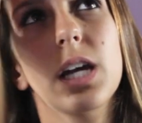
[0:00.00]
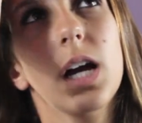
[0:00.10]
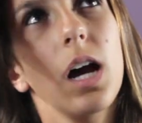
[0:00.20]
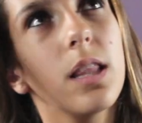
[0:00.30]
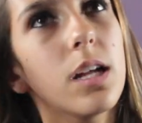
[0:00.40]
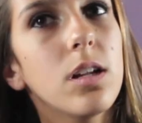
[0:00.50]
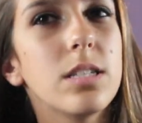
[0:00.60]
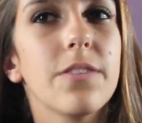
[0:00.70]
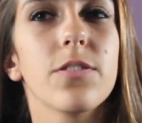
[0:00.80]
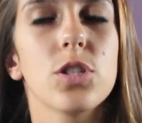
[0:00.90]
they're a little
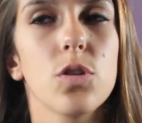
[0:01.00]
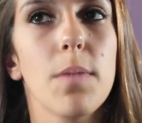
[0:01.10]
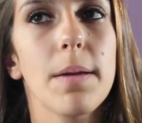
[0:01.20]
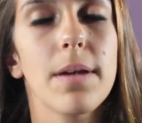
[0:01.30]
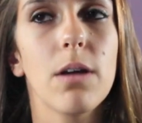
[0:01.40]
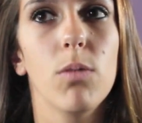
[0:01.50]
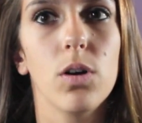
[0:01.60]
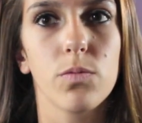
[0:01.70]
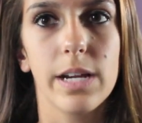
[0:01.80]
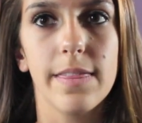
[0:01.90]
different, so maybe I
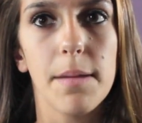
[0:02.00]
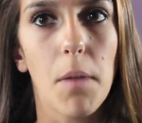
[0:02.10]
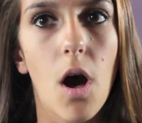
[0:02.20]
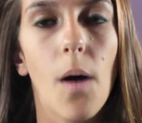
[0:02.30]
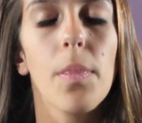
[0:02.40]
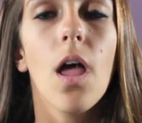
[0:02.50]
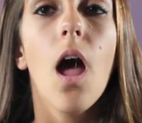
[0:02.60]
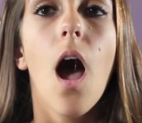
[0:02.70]
will read them all.